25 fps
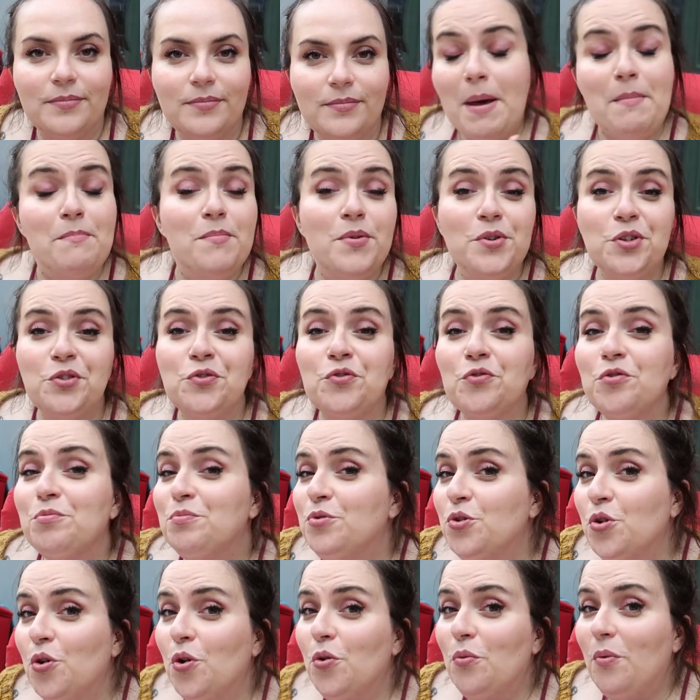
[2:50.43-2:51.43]
Members
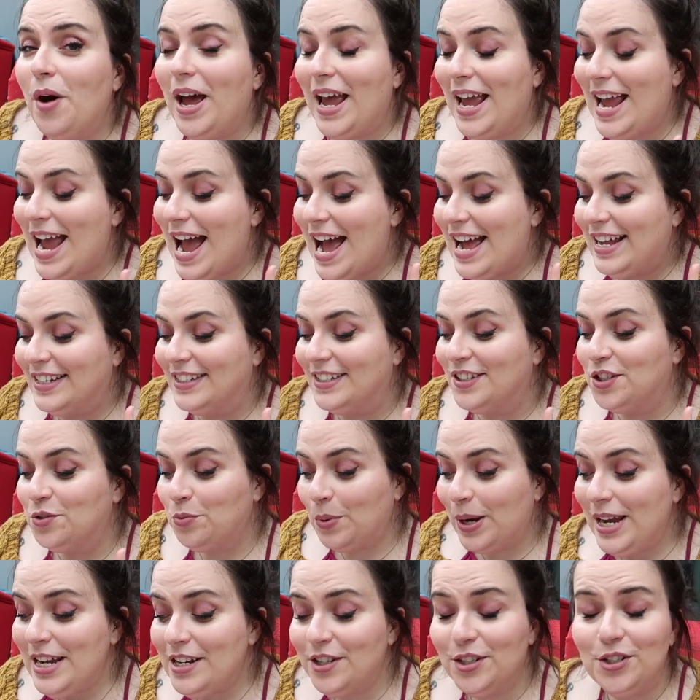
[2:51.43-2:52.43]
from Norway and
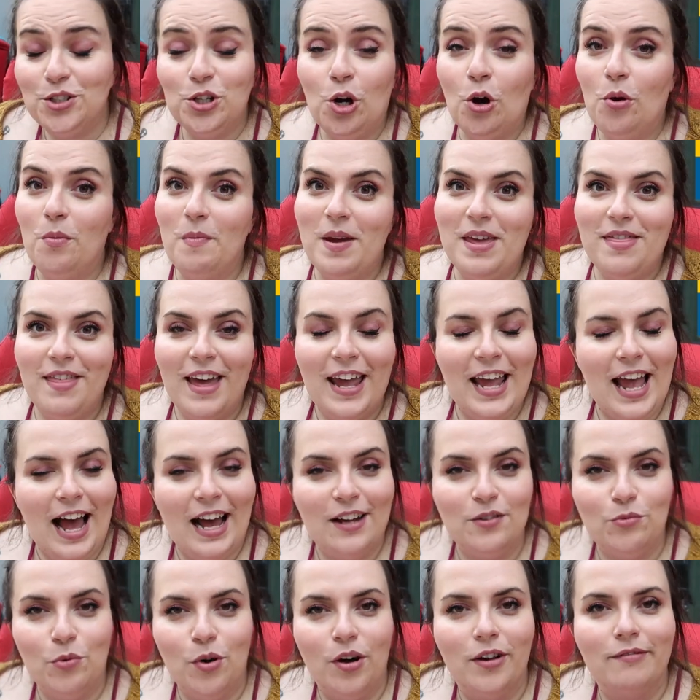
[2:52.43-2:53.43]
Sweden told me they
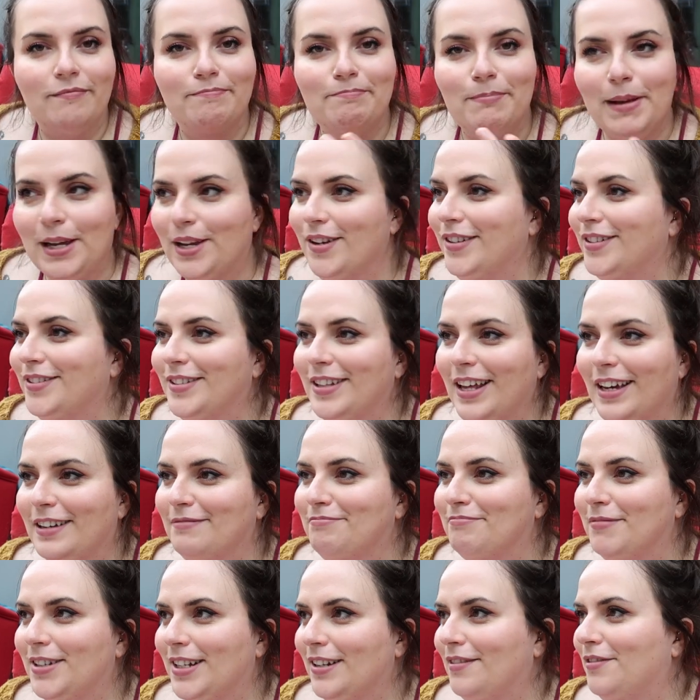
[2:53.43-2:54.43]
had one because
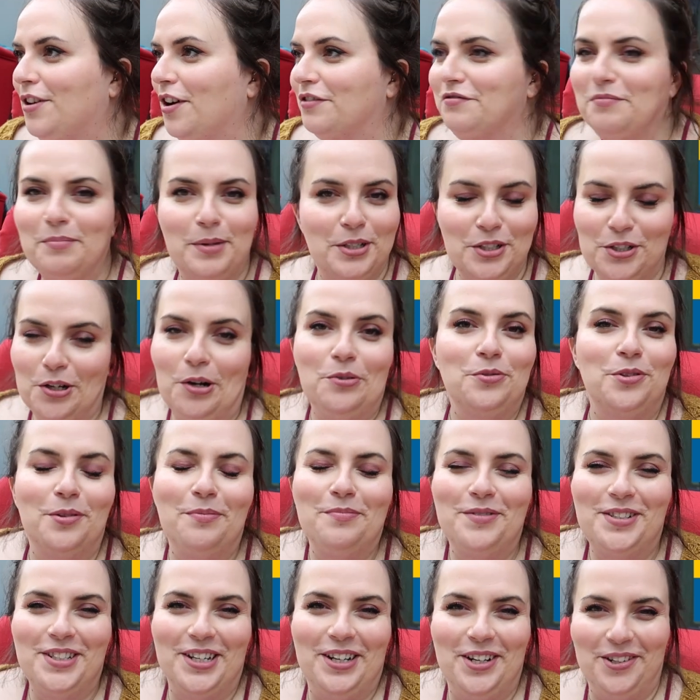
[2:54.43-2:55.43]
their government told
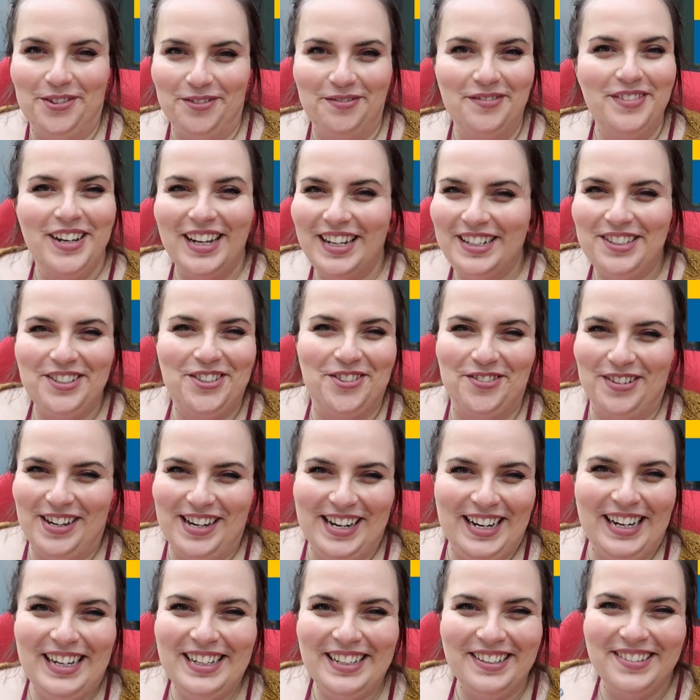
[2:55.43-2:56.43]
them to,
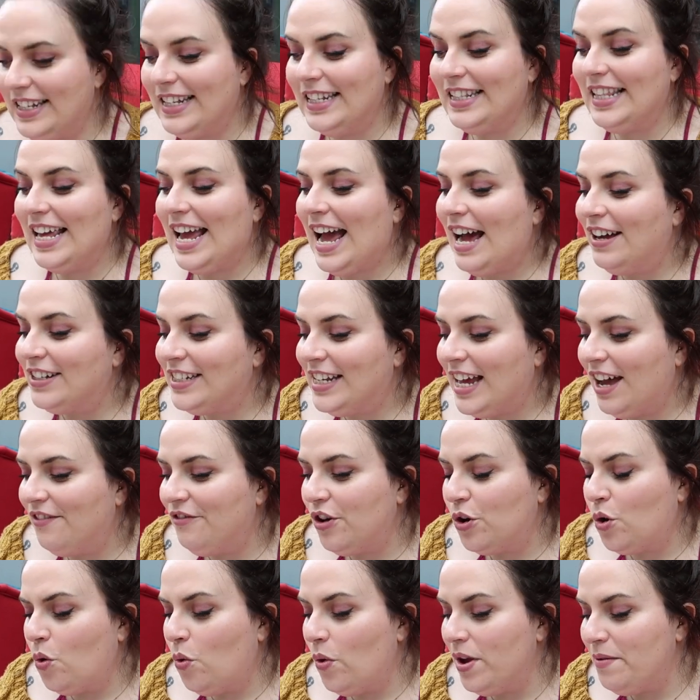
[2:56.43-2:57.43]
literally. They said they had to
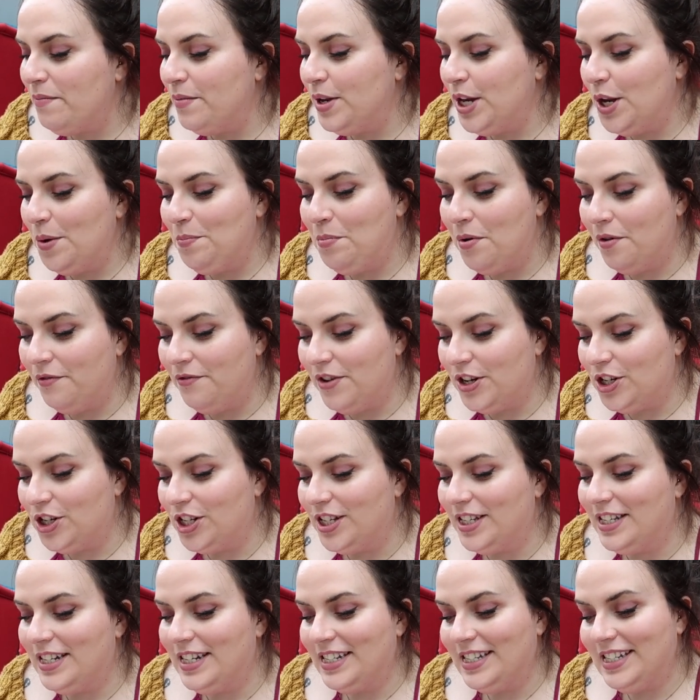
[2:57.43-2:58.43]
have equipment and
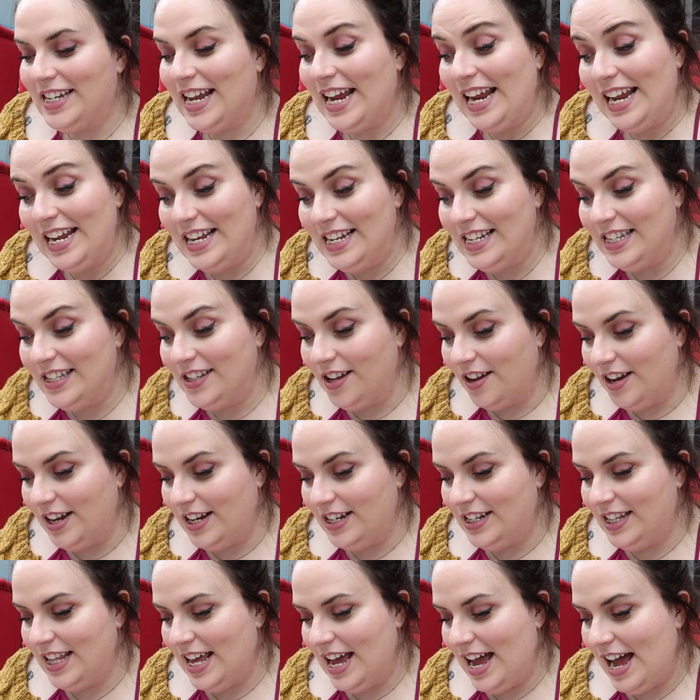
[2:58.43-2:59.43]
provisions to stay
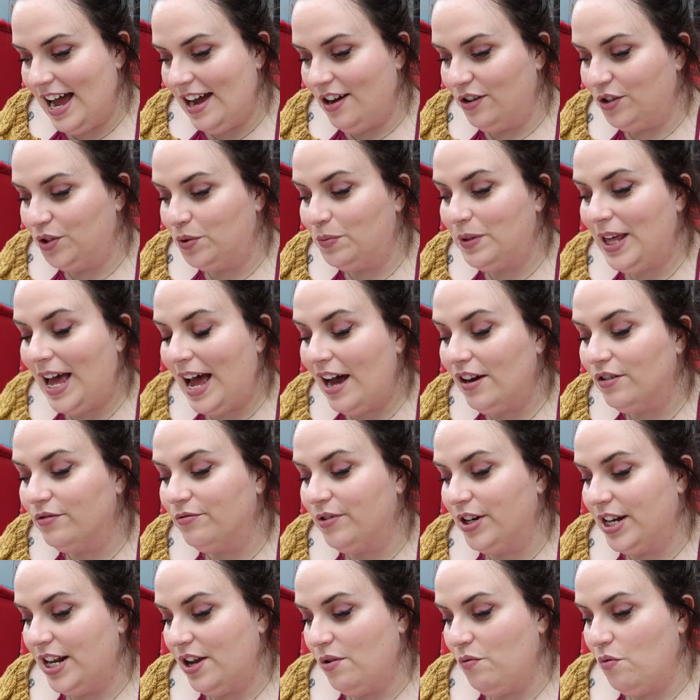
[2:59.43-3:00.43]
inside their house without
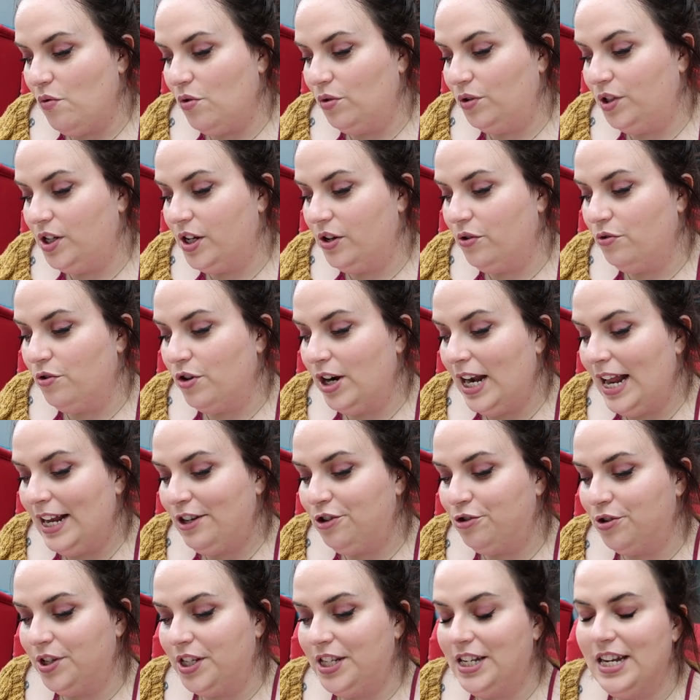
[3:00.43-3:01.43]
running water or
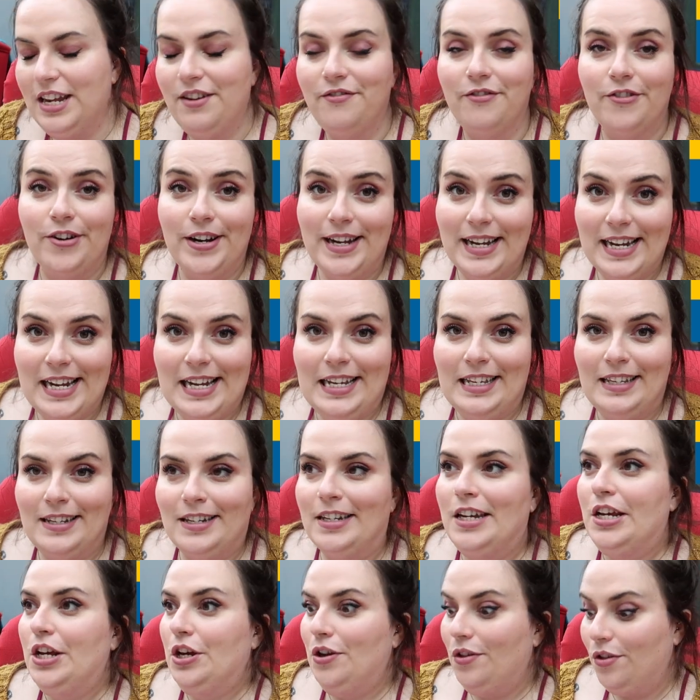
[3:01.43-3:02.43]
electricity for at
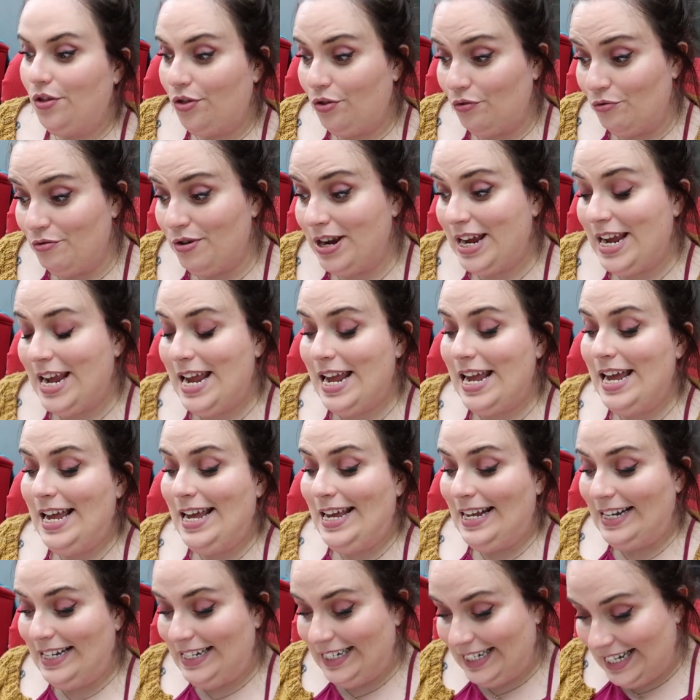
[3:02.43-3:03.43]
least 3
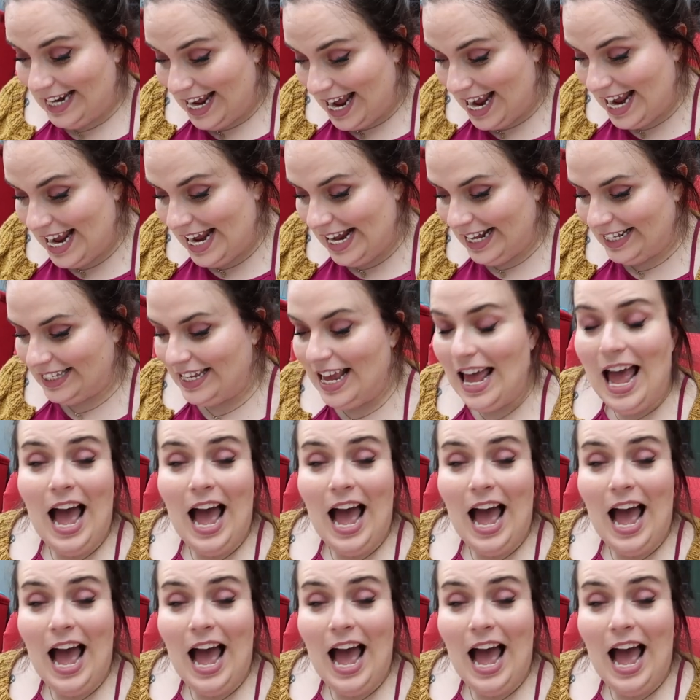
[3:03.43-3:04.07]
days.